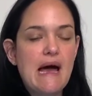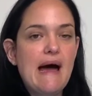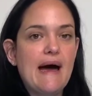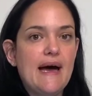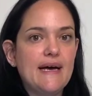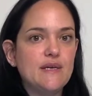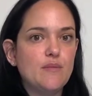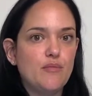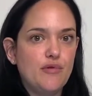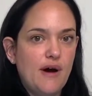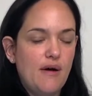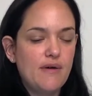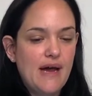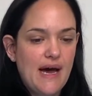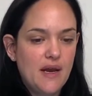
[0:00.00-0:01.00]
at
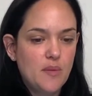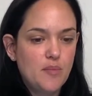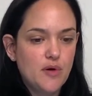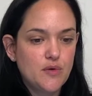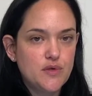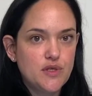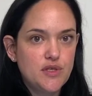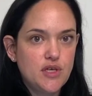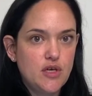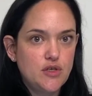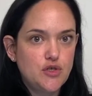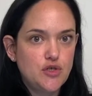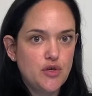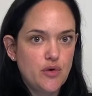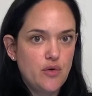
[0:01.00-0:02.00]
brown adipose
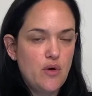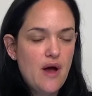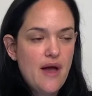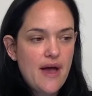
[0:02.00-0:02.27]
tissue